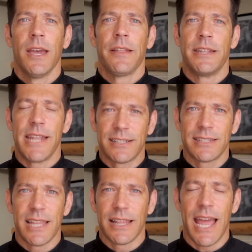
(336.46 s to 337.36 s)
The next
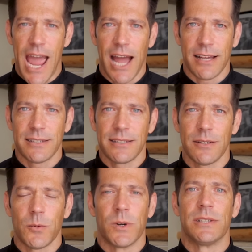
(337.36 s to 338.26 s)
thing they asked
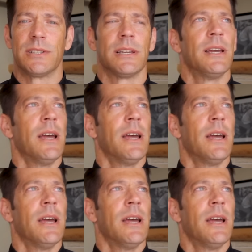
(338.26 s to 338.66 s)
was,